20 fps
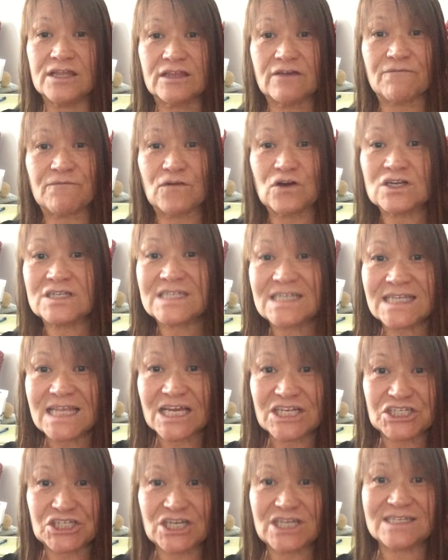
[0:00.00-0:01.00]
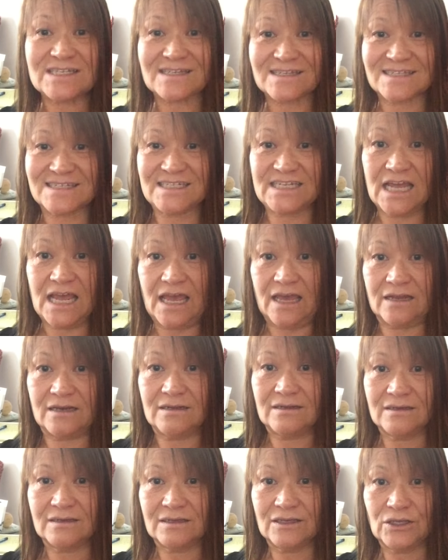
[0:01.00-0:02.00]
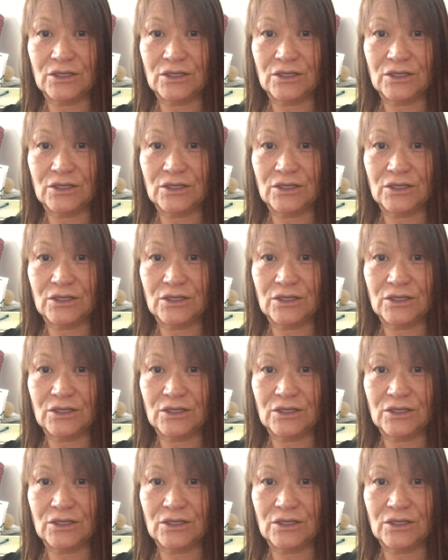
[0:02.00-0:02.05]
The first thing that Jesus did